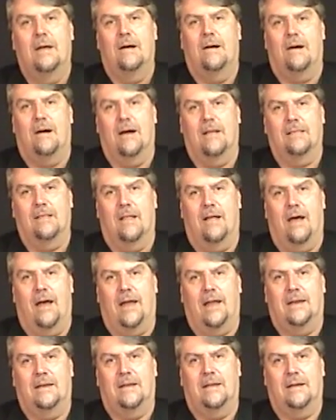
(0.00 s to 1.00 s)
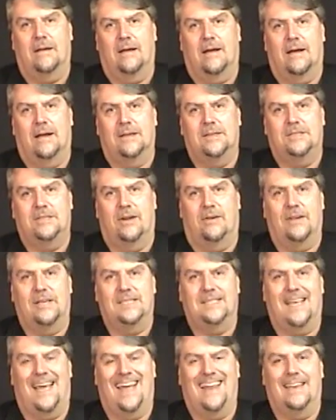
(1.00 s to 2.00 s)
online.
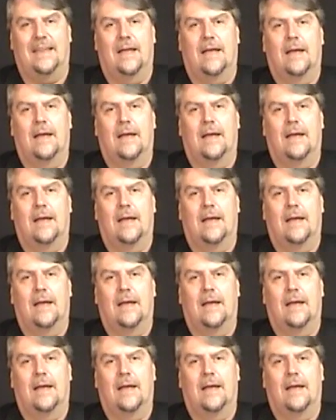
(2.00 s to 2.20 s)
Jerry's at